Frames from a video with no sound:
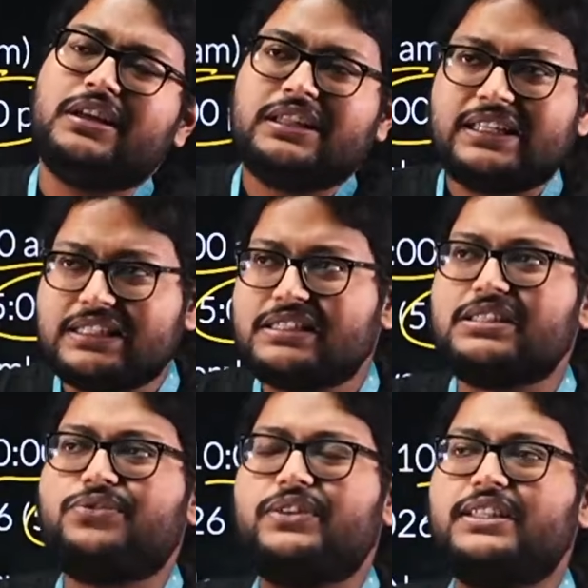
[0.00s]
Let's
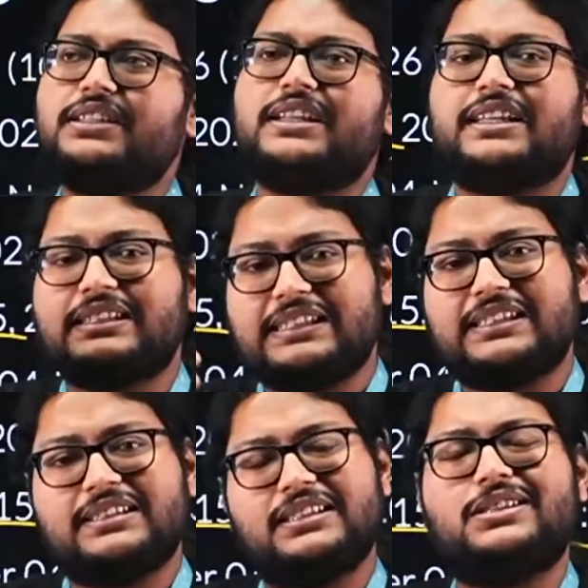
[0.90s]
just fill it like dhire
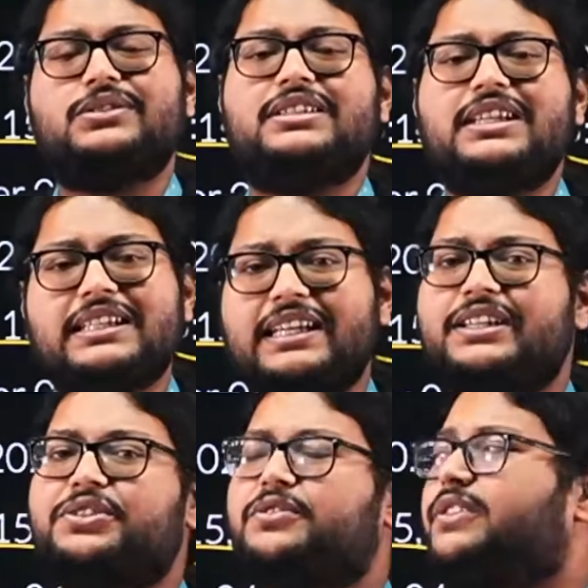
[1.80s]
dhire only and get it
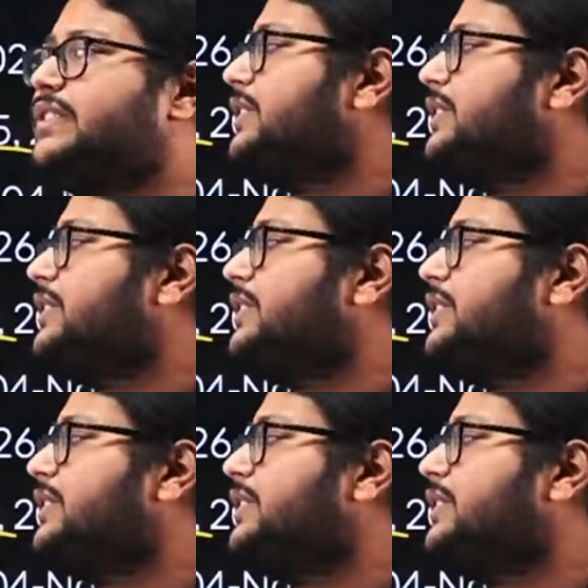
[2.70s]
over with.